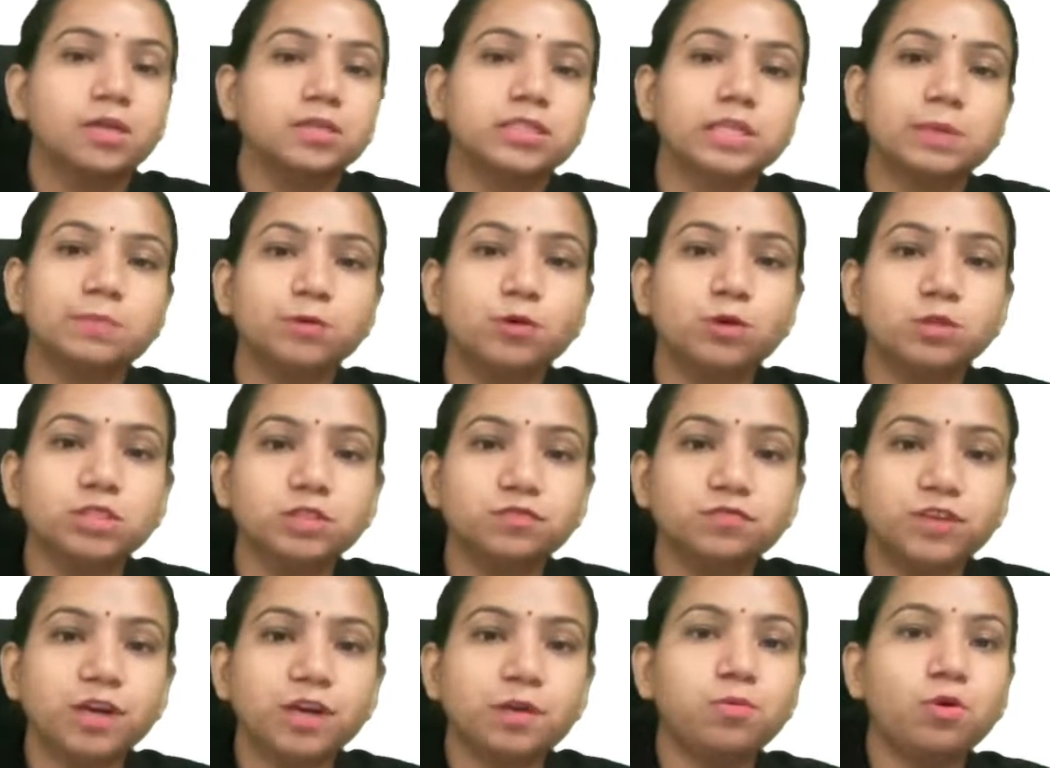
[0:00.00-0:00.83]
Suppose
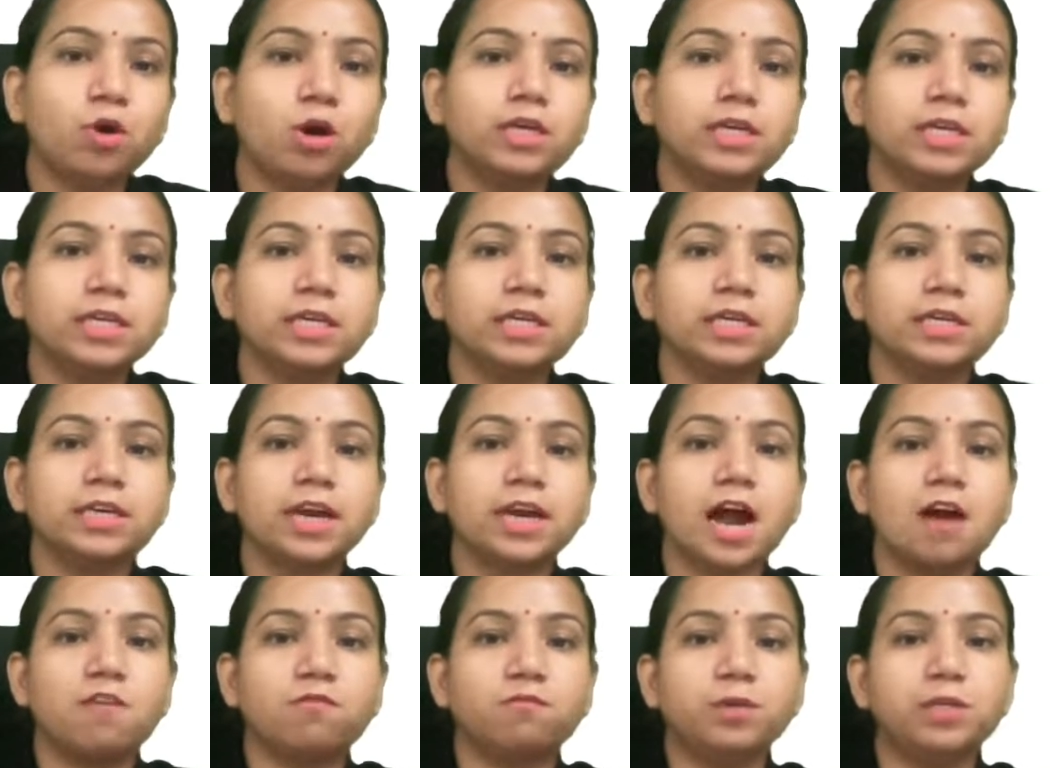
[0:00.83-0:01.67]
if we are plotting a
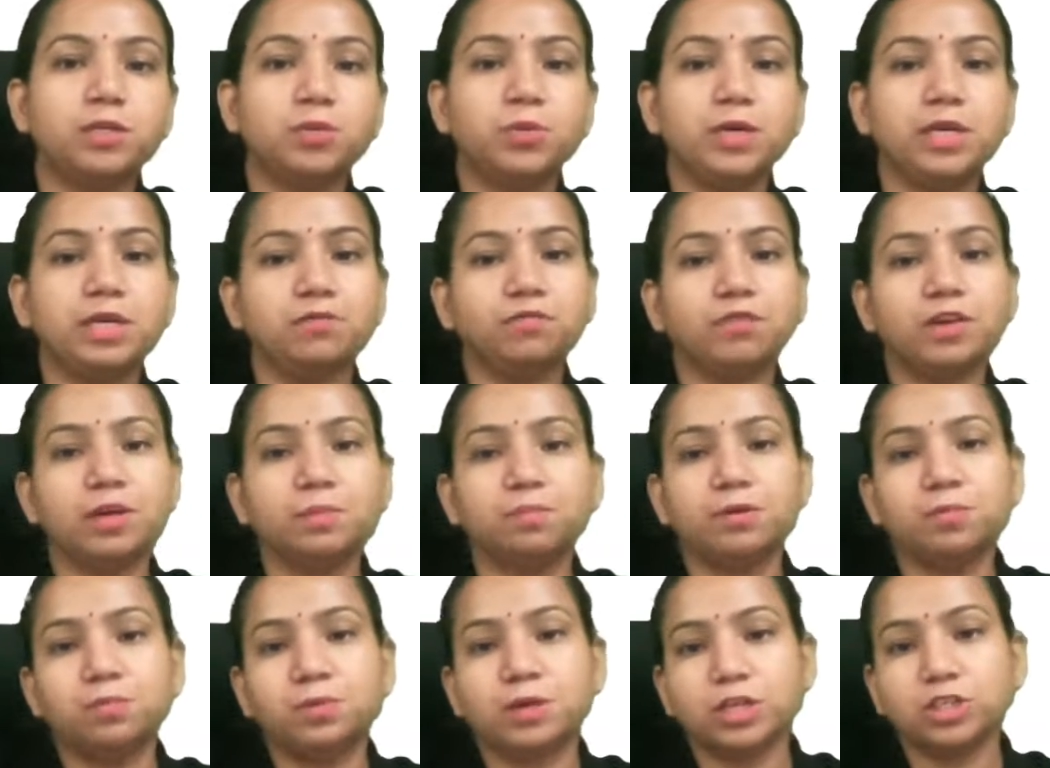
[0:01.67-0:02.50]
graph between
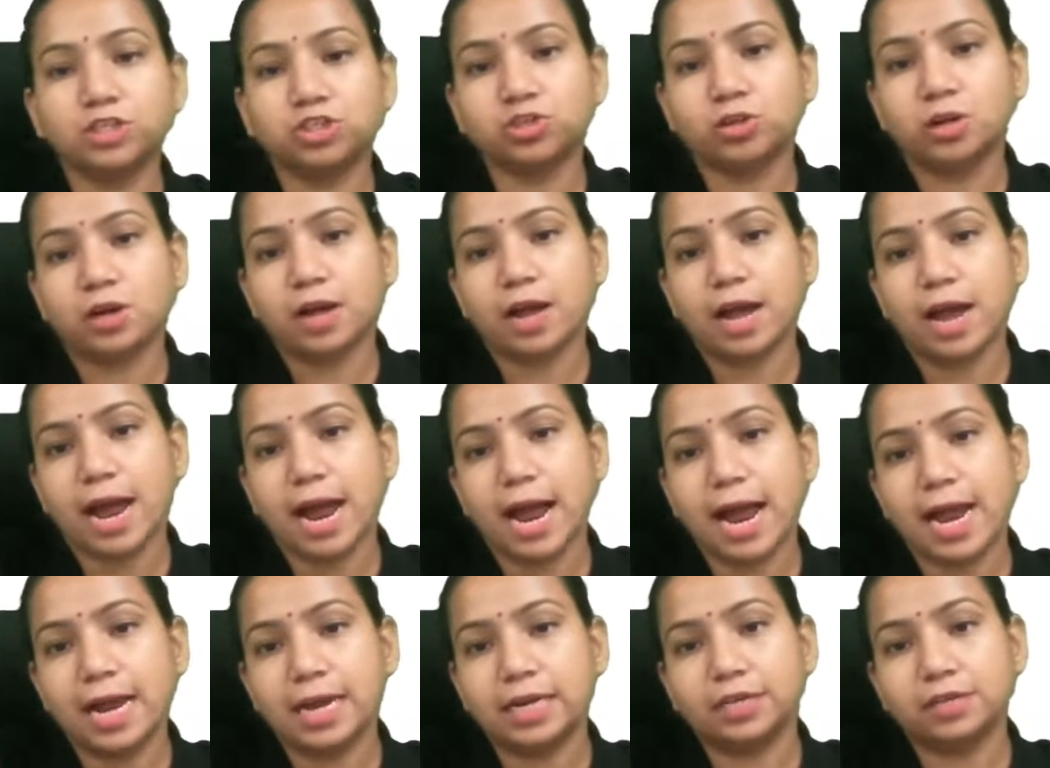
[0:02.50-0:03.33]
vapor pressure
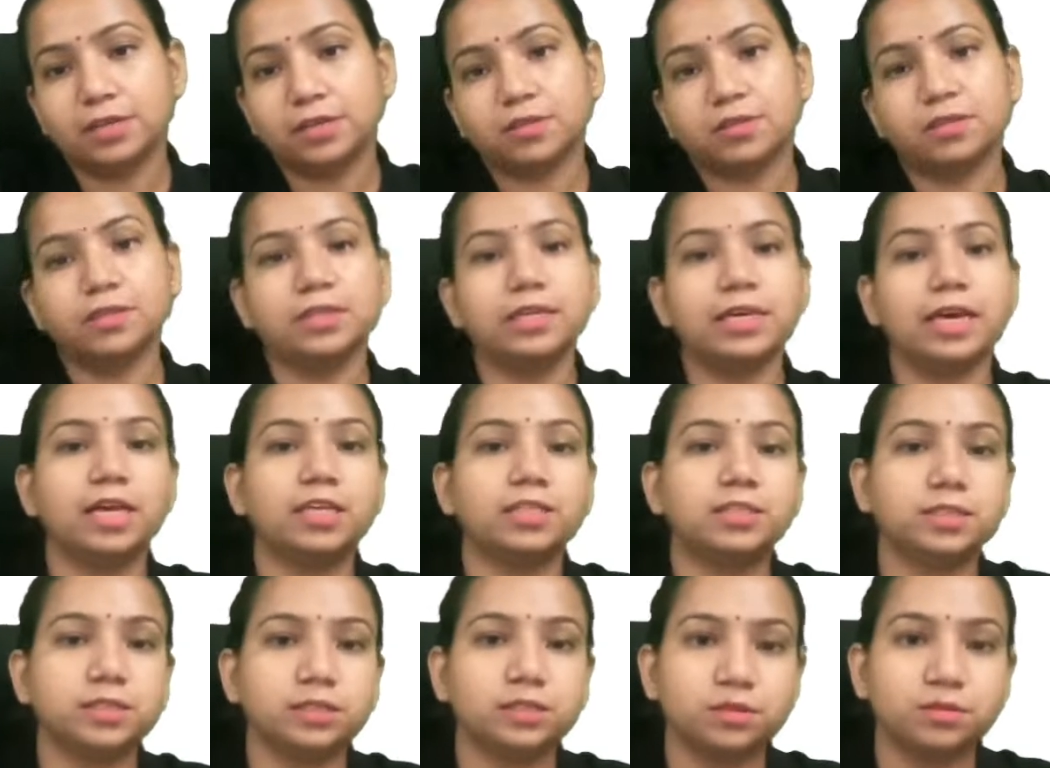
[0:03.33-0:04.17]
and,
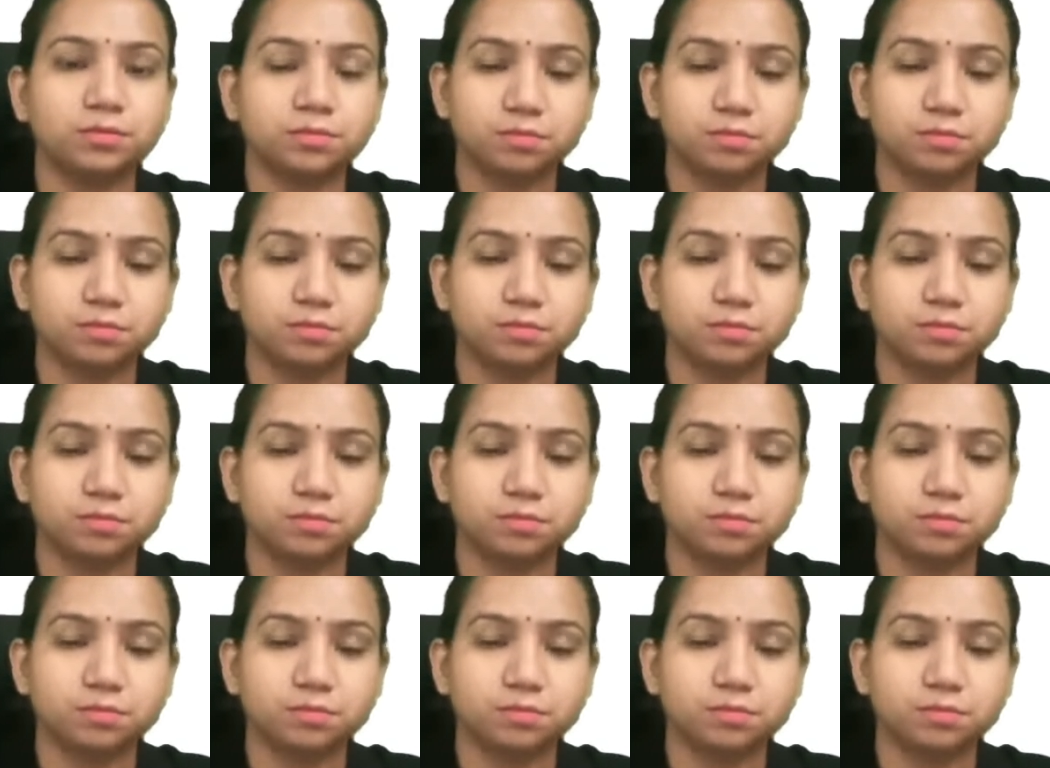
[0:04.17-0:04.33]
yes,